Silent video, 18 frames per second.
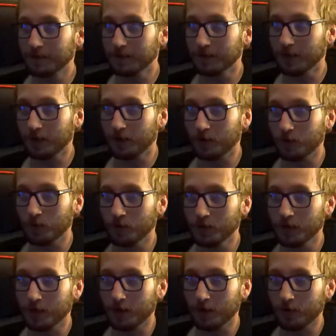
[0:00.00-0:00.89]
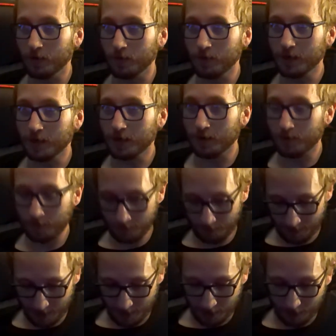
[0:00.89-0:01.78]
No, no,
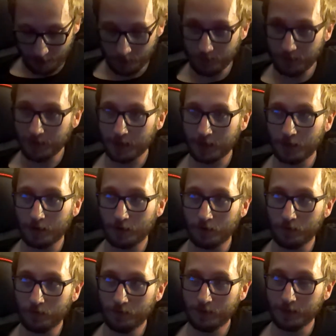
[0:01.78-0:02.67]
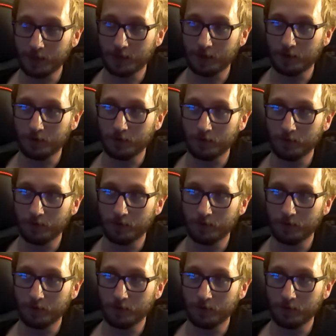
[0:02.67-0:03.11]
no, no, no, no.